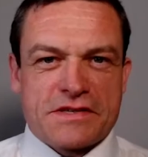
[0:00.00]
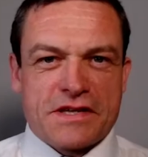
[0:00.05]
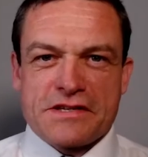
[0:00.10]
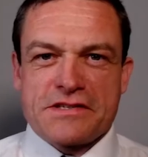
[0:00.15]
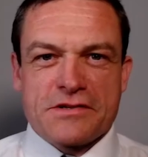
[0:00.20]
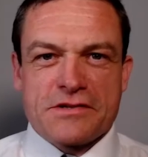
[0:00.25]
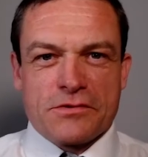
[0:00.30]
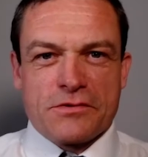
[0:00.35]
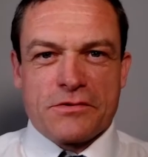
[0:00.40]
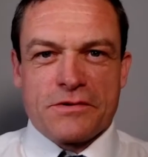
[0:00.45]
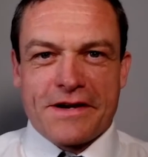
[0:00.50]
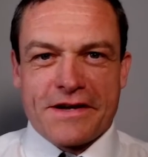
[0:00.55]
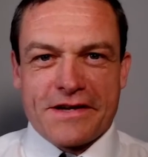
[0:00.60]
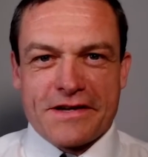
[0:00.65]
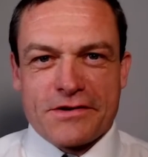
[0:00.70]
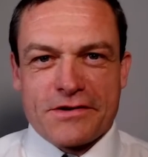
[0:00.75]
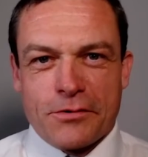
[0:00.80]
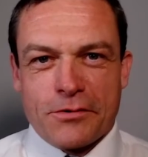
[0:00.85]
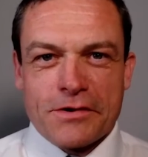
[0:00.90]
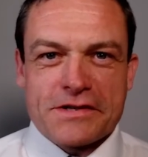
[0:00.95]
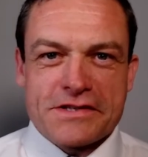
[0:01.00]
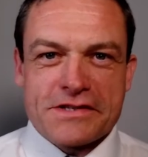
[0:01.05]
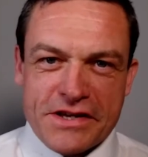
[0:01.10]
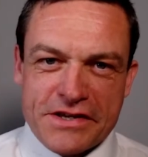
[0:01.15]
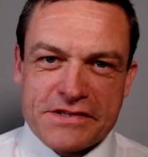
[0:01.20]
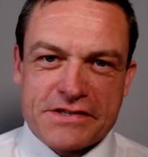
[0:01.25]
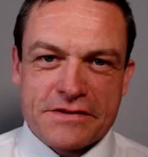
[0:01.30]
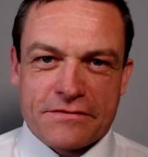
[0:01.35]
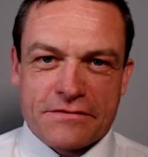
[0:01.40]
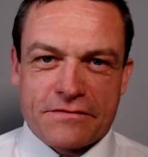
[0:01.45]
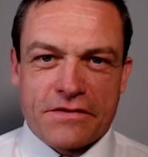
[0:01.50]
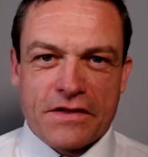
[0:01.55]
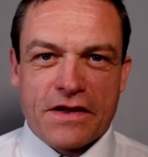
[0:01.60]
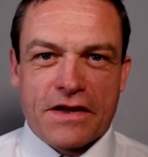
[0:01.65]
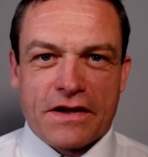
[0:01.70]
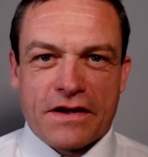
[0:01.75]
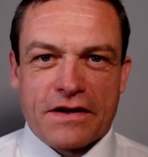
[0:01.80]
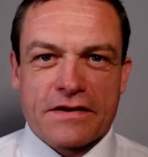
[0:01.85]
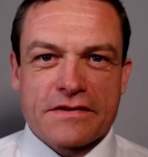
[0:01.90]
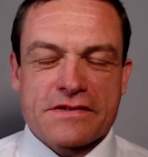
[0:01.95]
they're still a qualitative
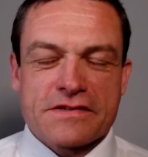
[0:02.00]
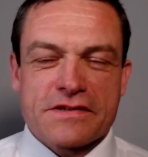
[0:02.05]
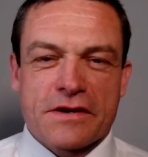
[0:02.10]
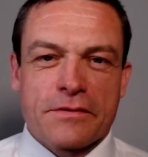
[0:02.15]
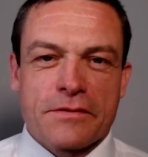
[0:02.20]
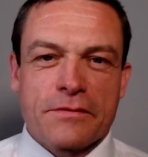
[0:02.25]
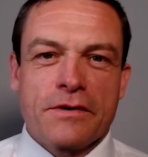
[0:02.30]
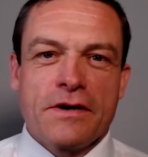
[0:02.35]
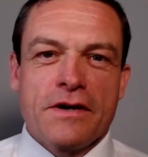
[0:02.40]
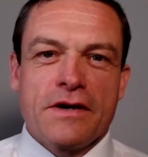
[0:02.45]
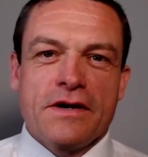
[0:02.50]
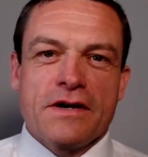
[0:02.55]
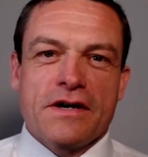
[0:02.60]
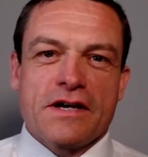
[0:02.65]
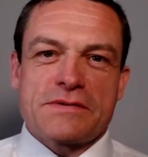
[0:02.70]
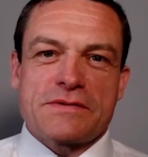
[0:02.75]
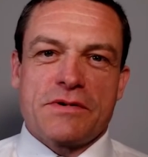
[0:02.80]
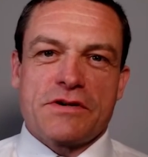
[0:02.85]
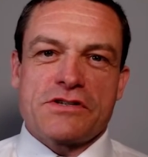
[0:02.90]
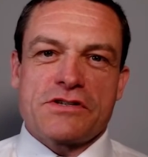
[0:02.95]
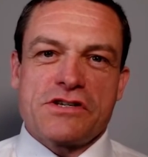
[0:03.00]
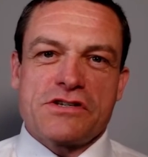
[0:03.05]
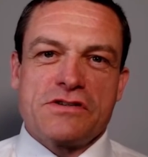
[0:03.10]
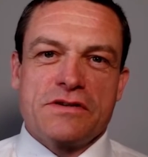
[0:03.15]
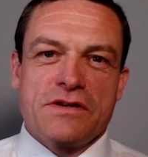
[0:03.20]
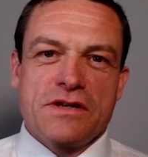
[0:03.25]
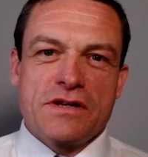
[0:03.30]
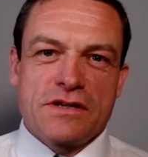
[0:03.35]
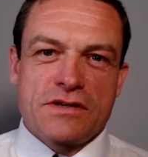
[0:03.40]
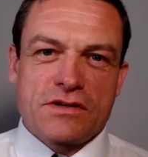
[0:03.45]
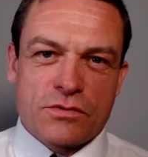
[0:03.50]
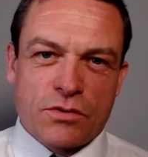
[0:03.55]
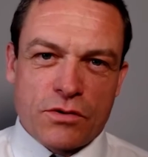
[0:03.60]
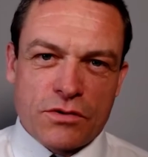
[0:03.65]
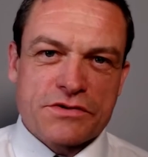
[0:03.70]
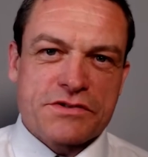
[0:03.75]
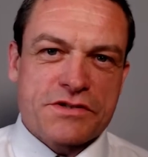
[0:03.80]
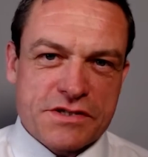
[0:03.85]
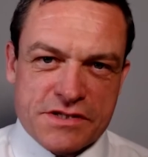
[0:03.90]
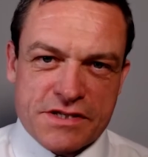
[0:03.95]
thing. So as much as you need
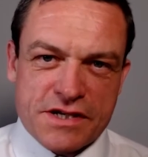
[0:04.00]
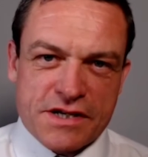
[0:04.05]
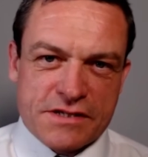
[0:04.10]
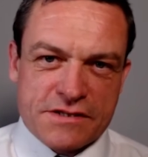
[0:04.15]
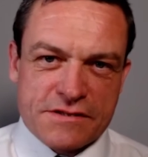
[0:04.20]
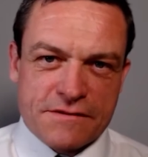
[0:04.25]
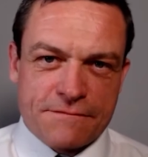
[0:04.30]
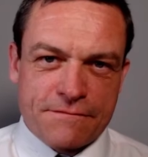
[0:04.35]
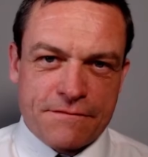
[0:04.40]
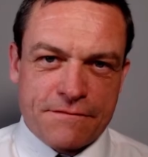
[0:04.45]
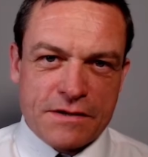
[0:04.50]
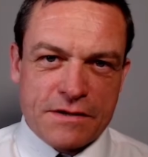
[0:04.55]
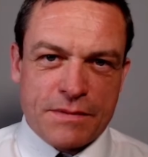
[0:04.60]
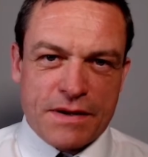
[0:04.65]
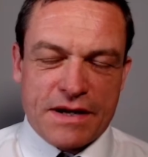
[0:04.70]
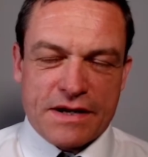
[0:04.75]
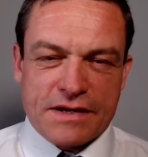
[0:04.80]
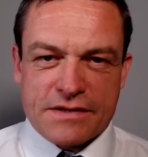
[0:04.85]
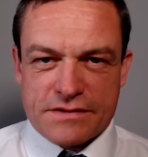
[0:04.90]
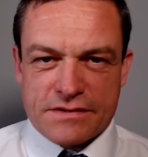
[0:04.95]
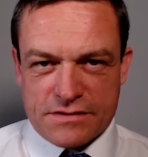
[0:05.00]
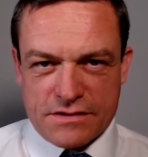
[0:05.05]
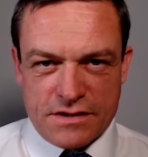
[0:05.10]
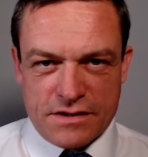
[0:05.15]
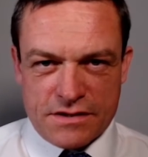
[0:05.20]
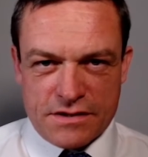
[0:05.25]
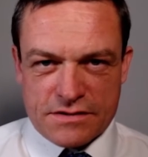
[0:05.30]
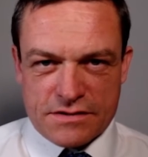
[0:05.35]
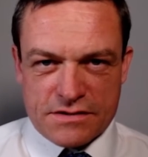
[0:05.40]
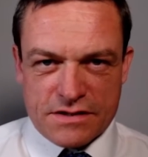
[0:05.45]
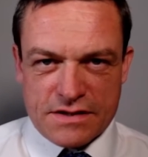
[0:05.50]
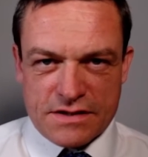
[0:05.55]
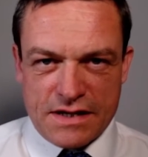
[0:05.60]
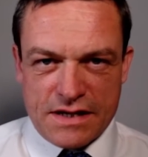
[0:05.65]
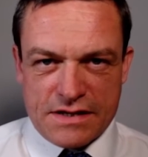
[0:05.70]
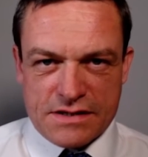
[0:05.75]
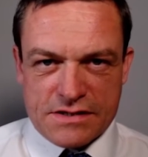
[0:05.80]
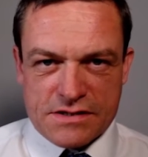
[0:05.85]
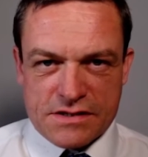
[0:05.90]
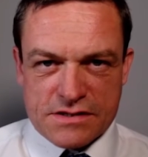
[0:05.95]
quantitative feedback and
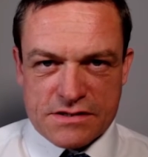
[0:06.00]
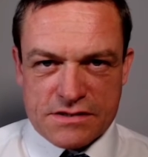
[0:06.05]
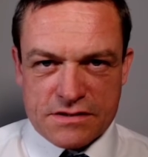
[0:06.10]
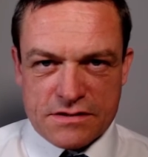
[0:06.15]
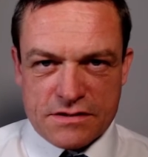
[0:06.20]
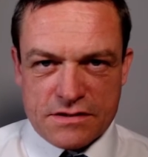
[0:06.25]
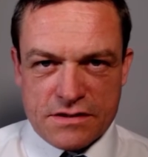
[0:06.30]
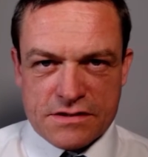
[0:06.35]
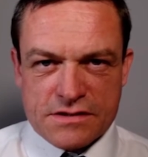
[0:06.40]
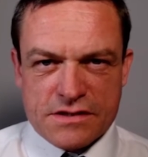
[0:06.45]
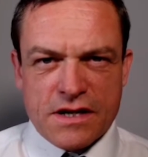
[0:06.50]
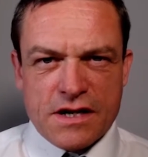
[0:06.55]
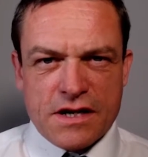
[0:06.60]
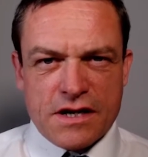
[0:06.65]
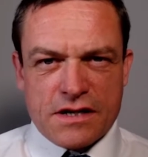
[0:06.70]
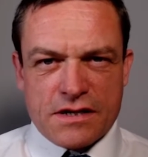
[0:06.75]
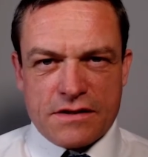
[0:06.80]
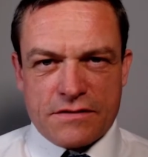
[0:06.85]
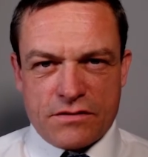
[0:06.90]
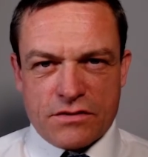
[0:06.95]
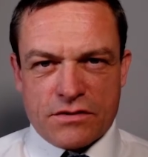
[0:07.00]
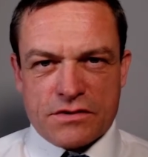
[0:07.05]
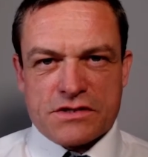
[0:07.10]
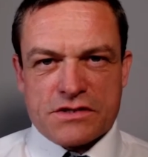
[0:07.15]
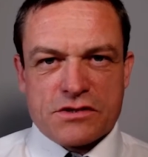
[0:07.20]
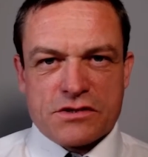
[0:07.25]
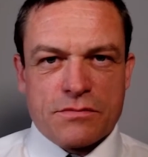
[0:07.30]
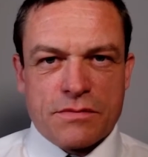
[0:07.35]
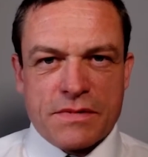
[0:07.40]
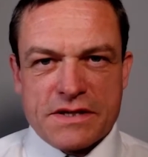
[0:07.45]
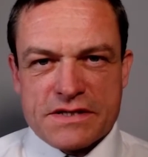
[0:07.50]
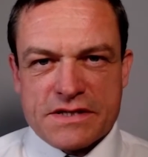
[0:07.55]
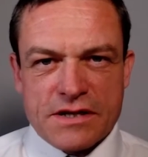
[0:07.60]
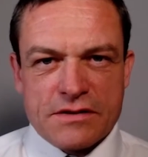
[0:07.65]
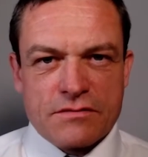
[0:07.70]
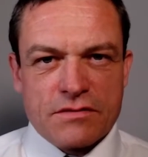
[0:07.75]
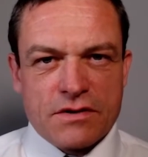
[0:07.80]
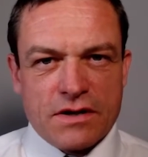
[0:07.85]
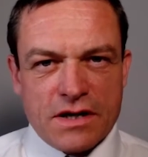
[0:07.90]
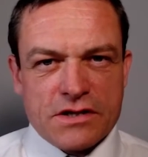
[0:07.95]
analysis to clients, you've got to still
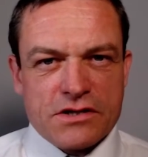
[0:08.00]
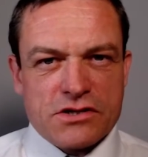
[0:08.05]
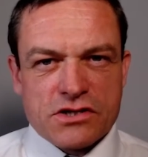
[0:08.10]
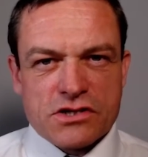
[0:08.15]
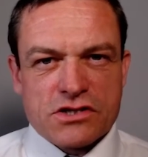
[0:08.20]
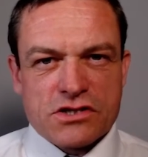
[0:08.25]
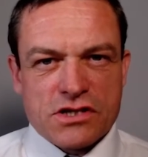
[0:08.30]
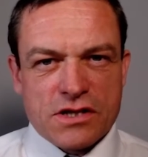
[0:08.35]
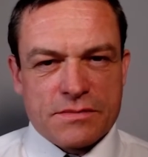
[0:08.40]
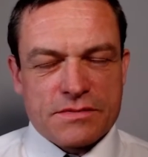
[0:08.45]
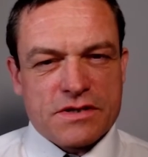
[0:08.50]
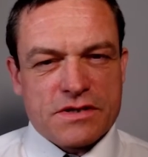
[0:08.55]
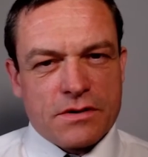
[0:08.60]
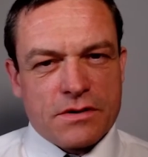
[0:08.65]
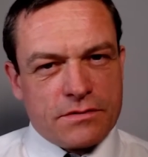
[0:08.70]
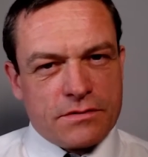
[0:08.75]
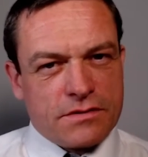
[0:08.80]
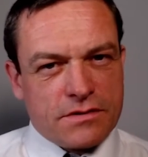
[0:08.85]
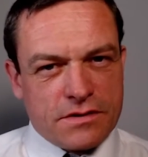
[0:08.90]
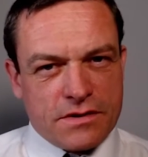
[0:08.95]
maintain relationships. So